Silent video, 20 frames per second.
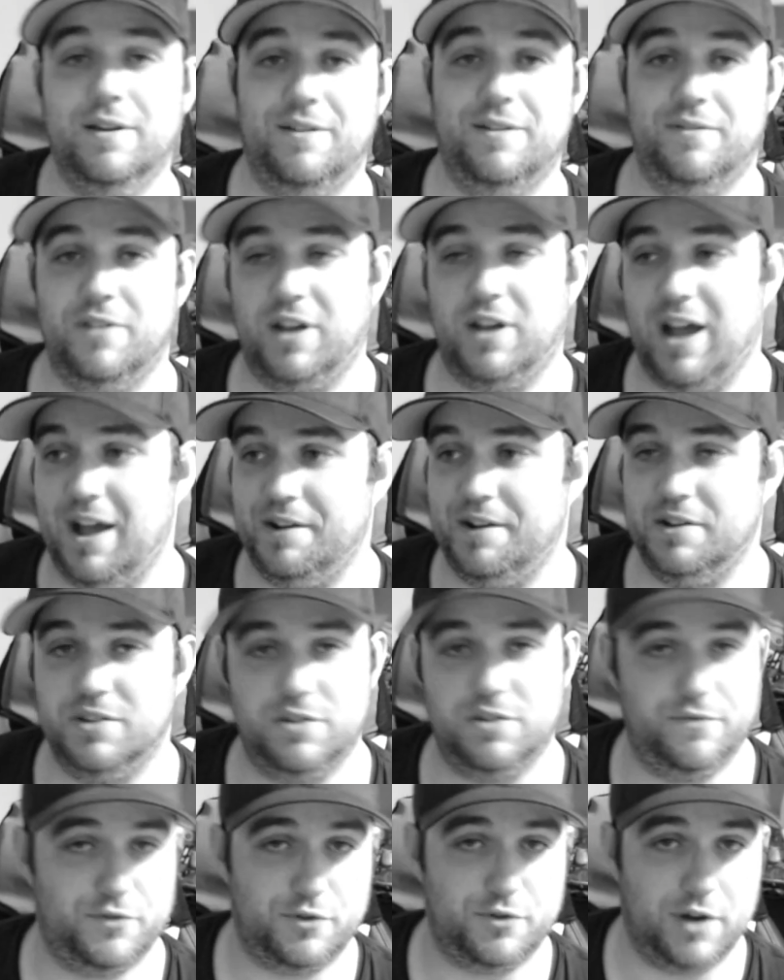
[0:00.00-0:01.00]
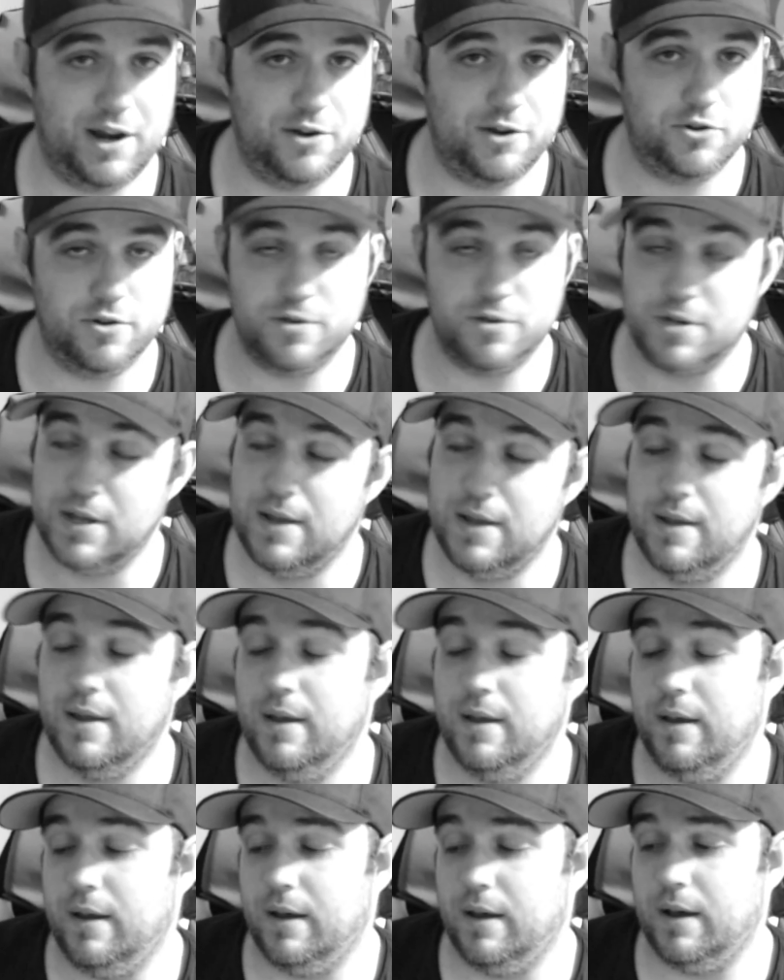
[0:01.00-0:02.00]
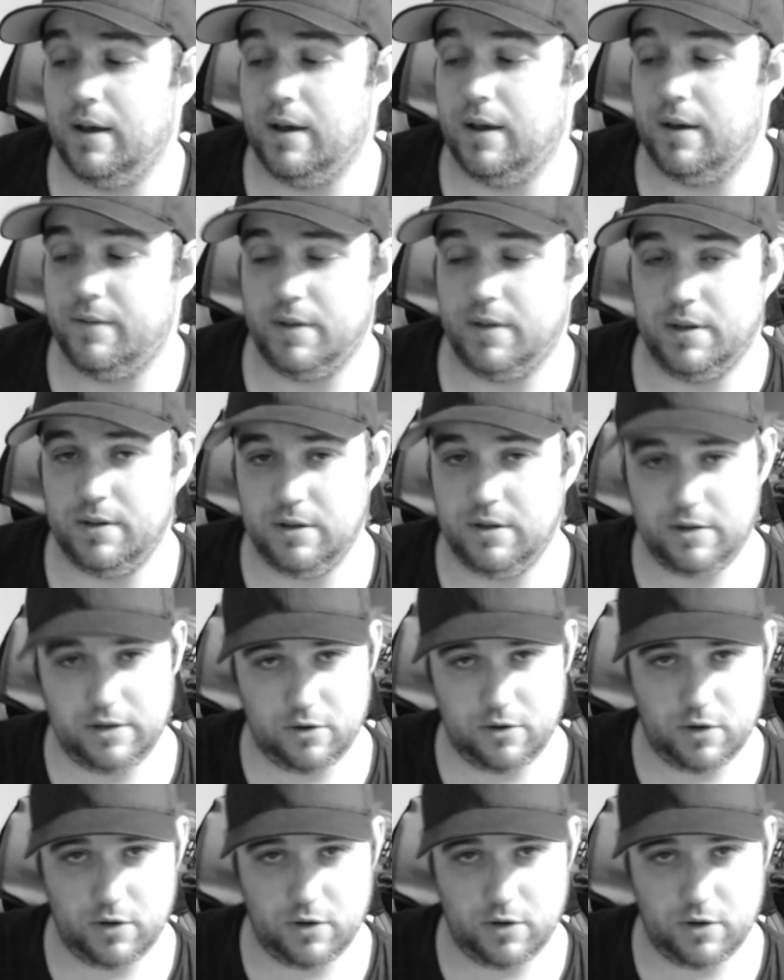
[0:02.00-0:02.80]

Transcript: the kindness of strangers, uh, then you can